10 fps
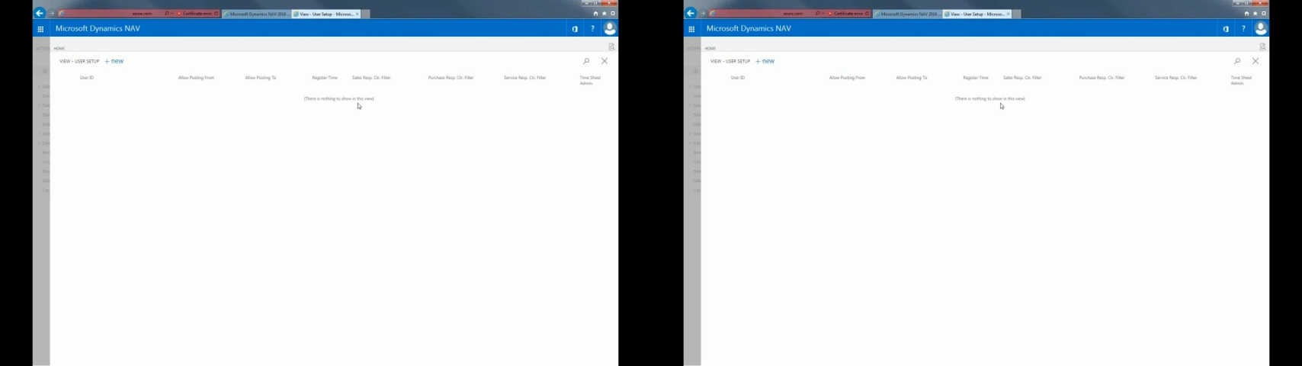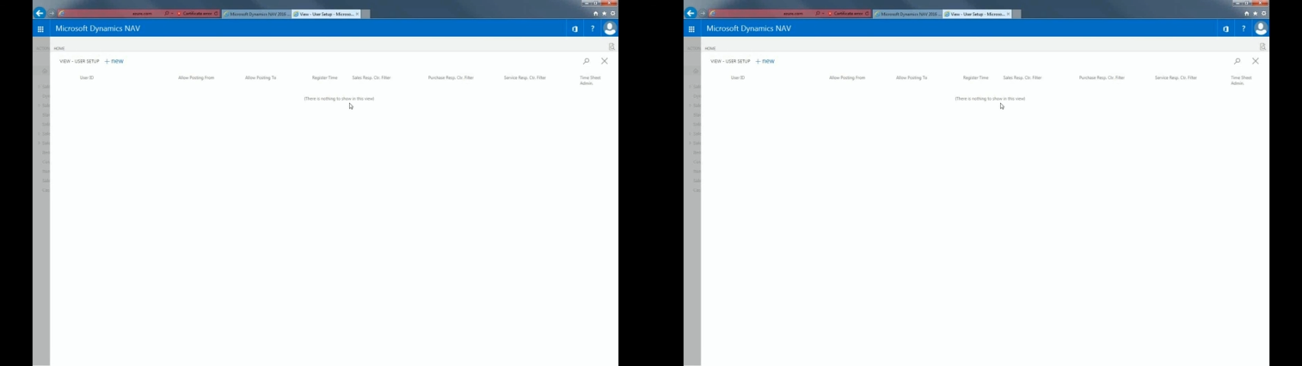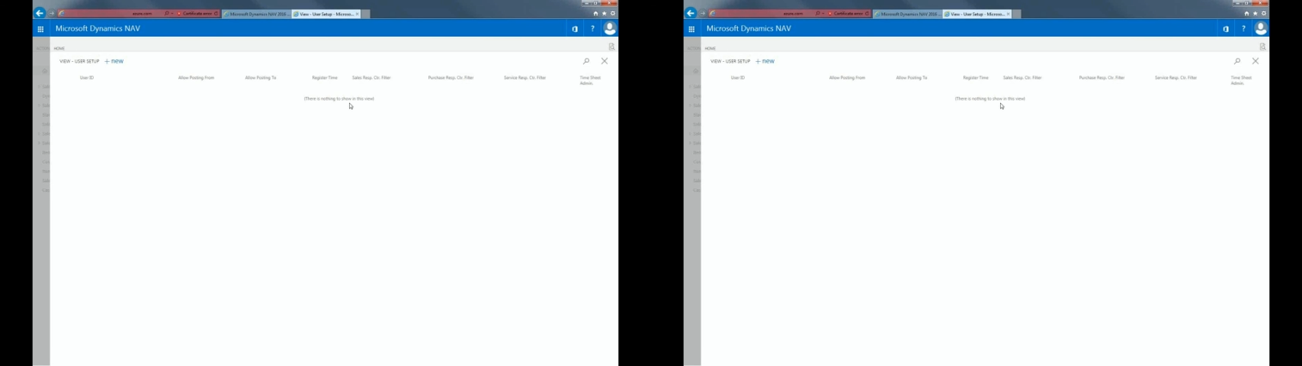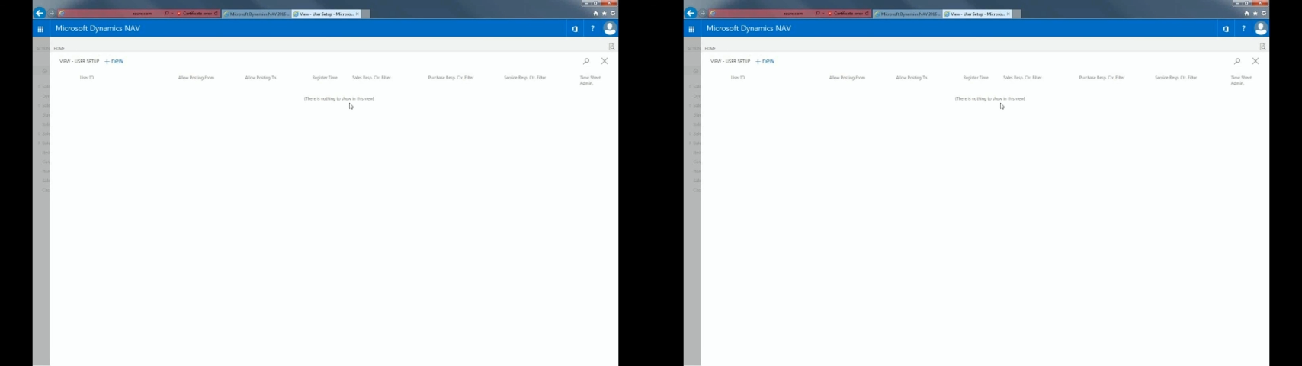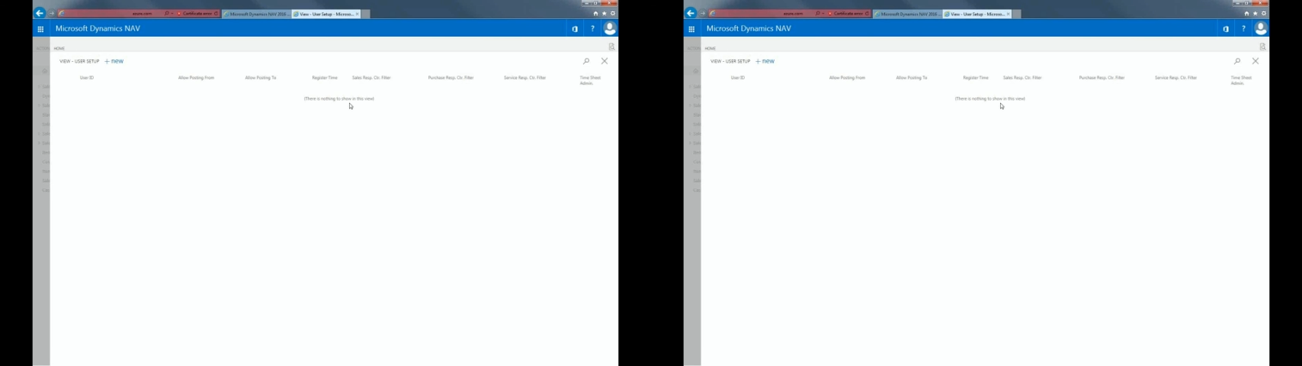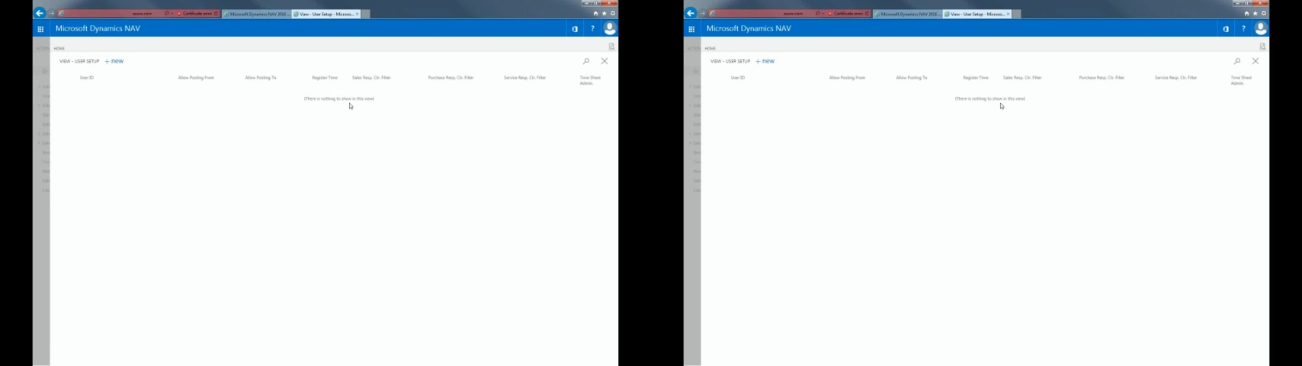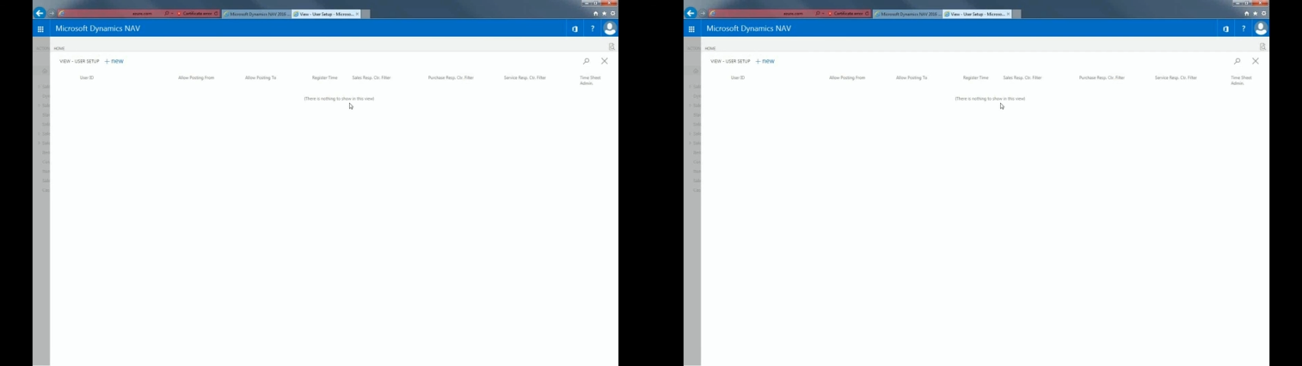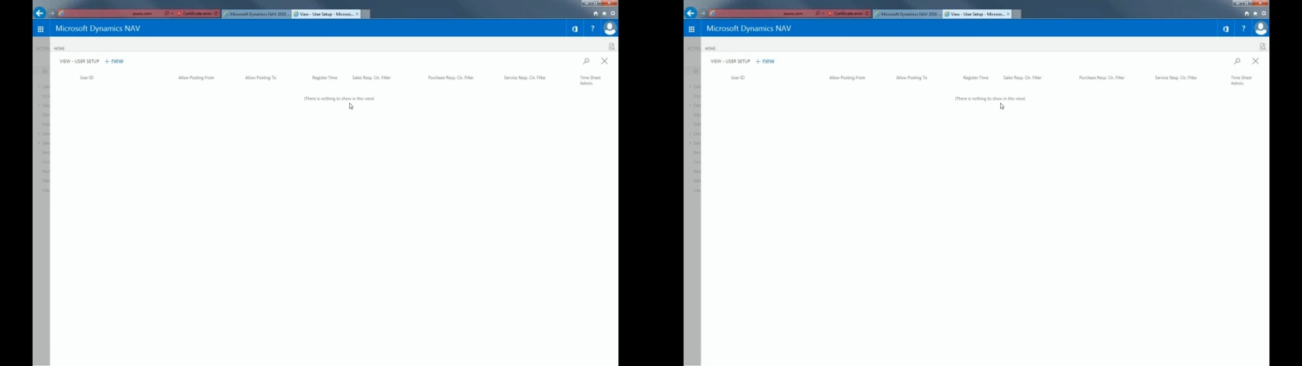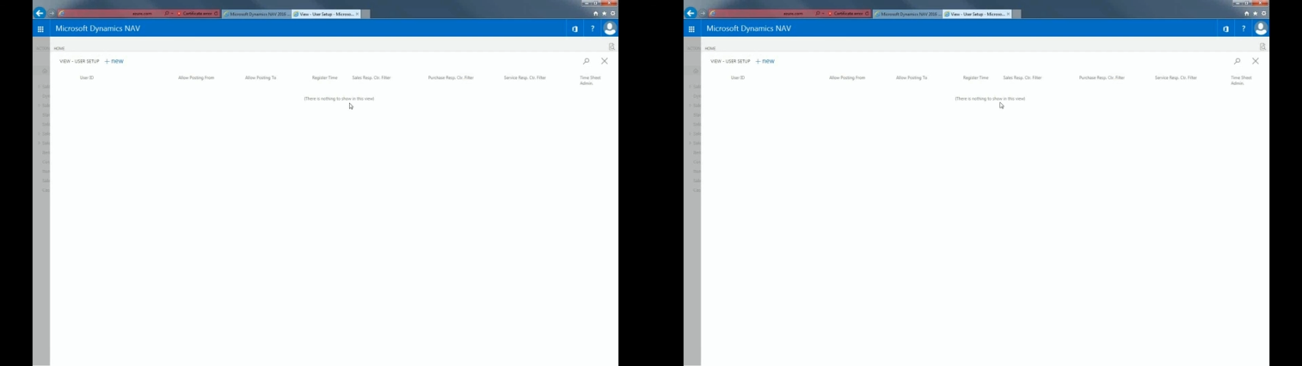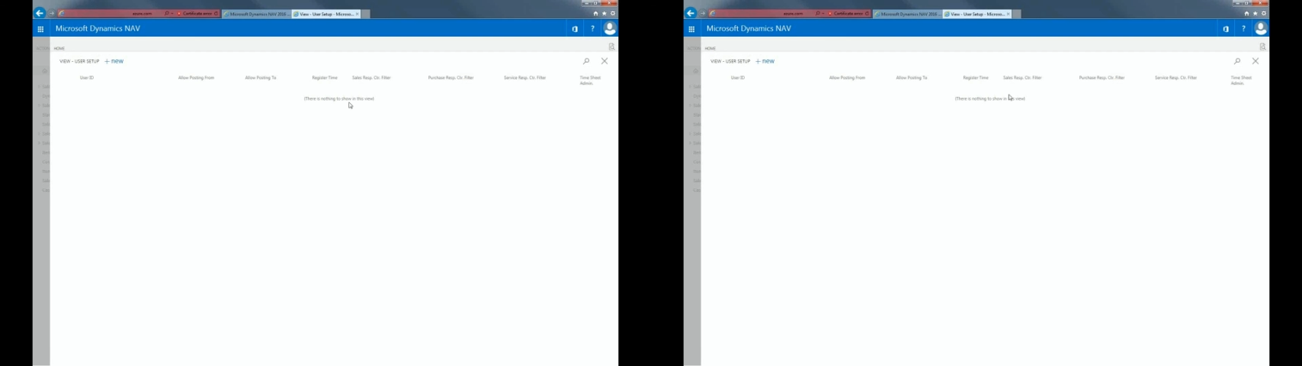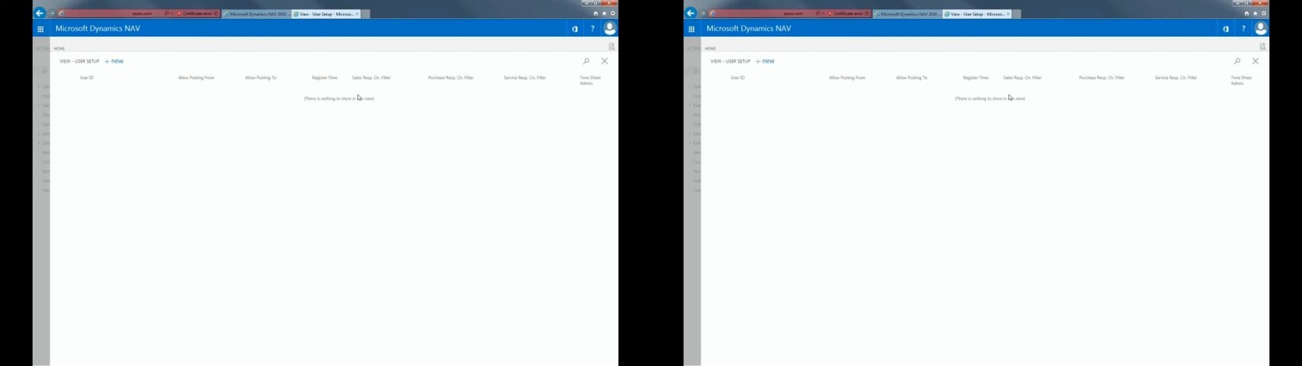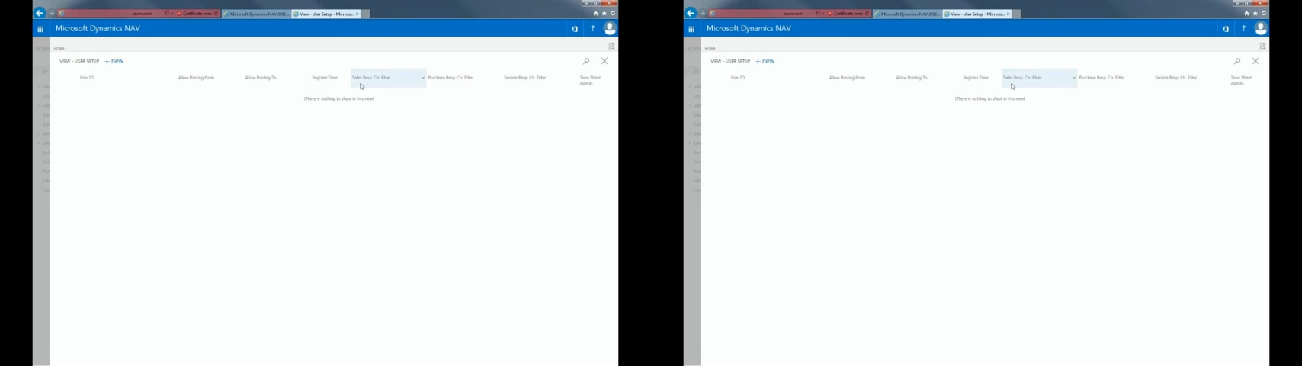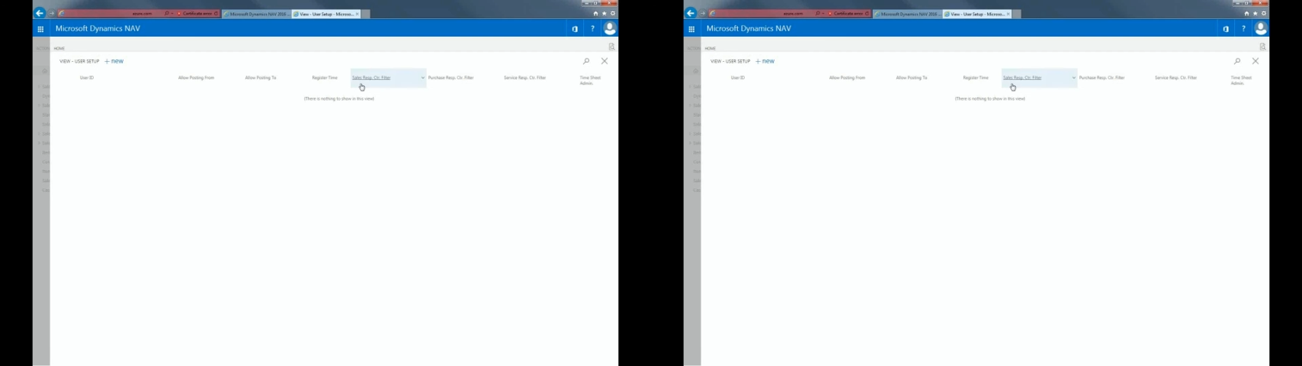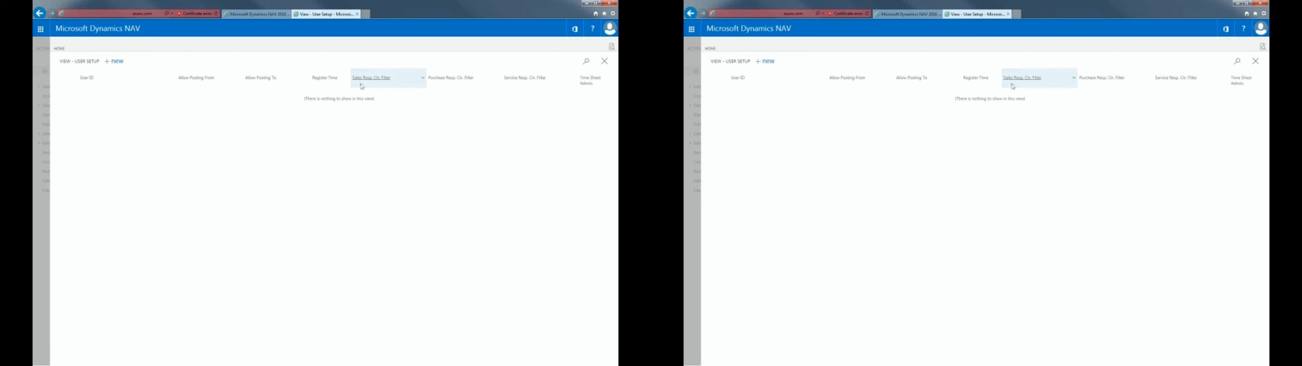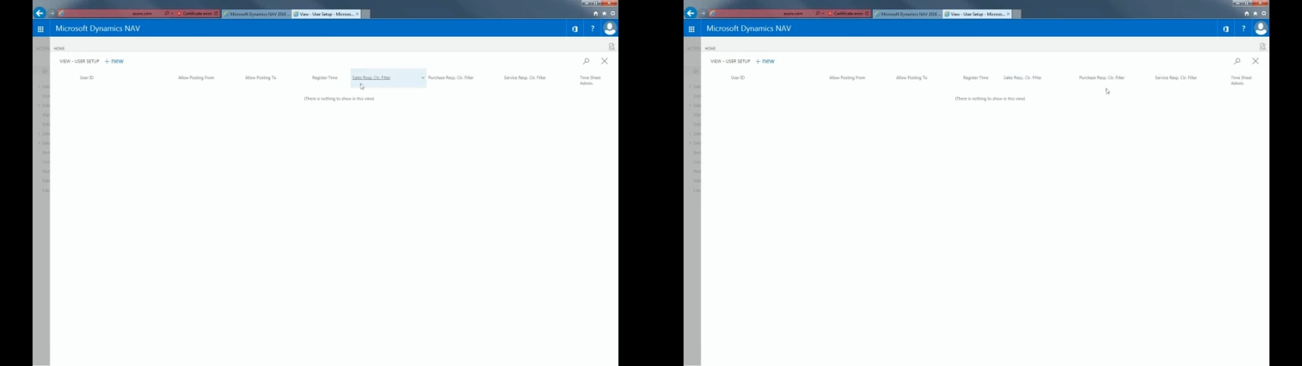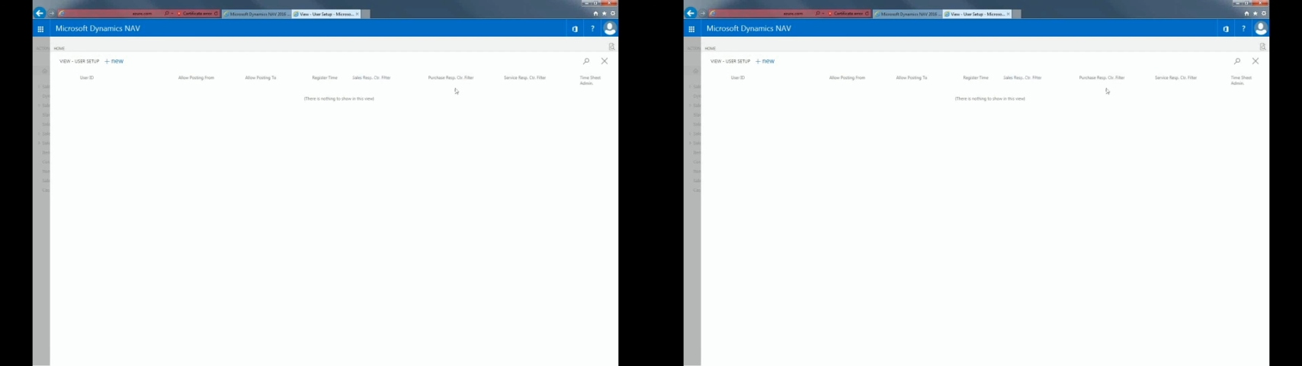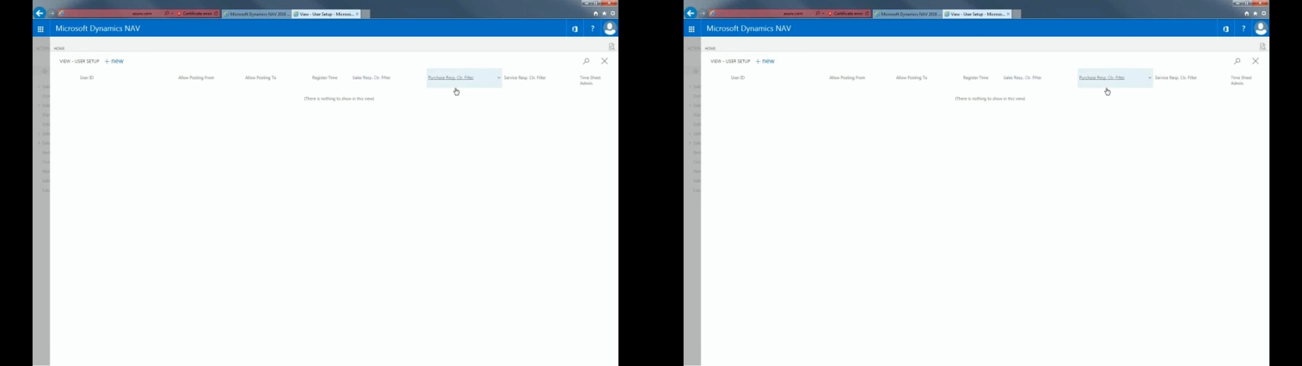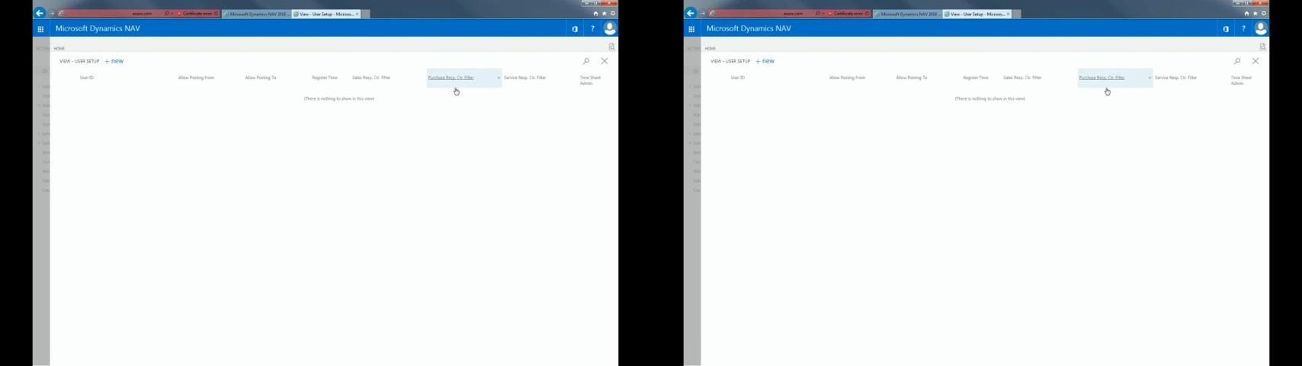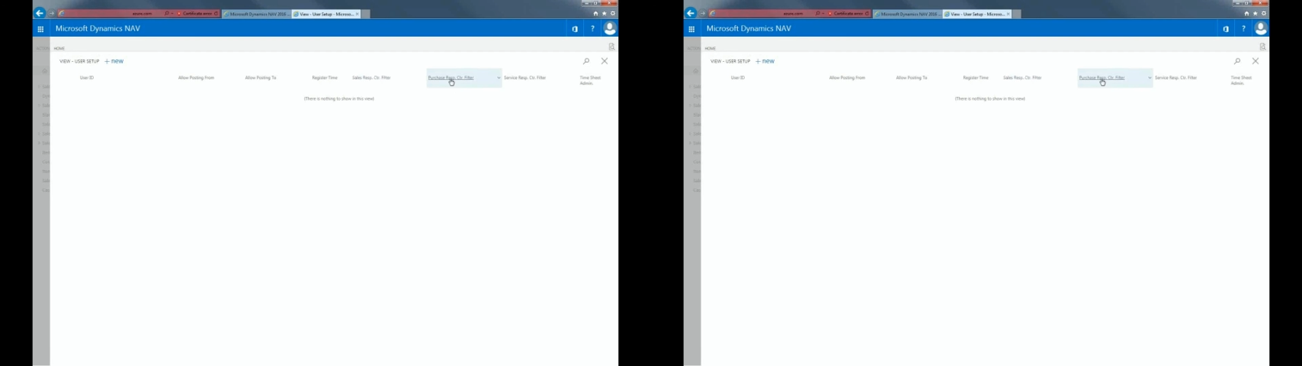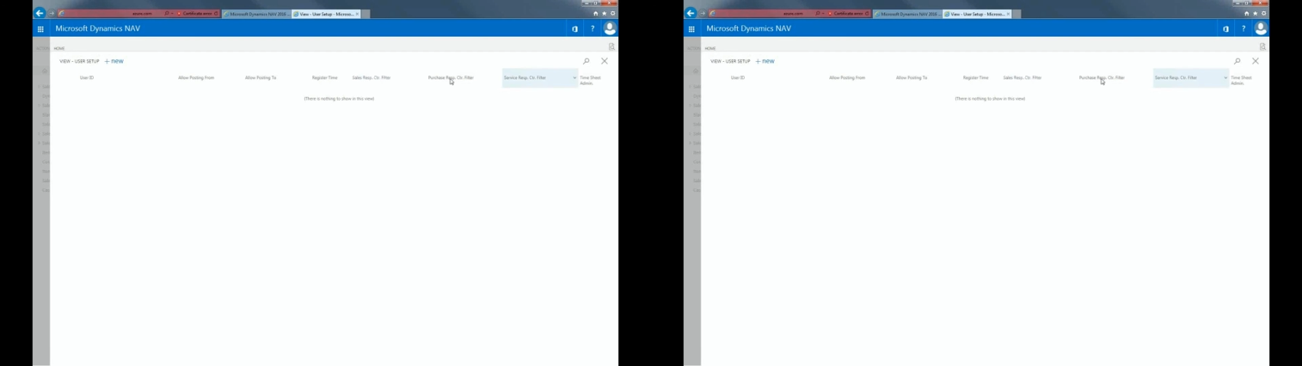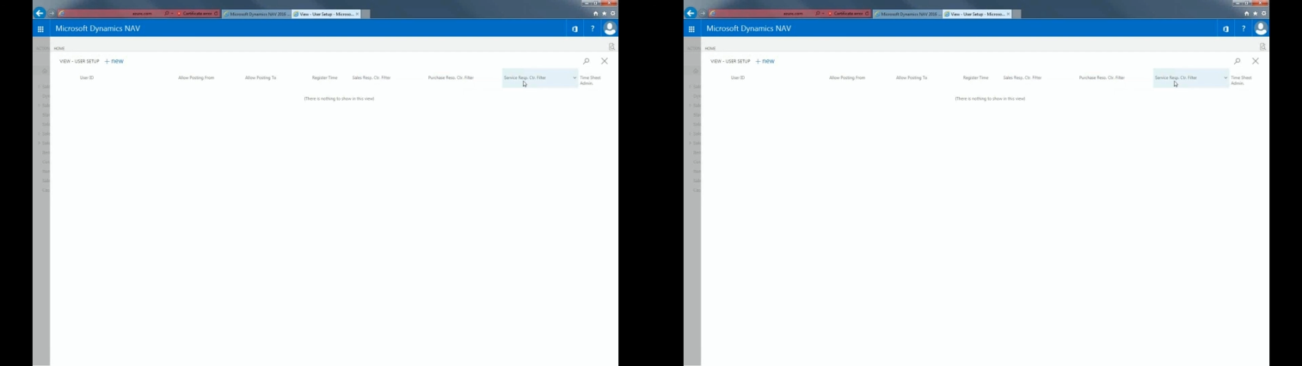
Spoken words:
[unreadable: no face in view]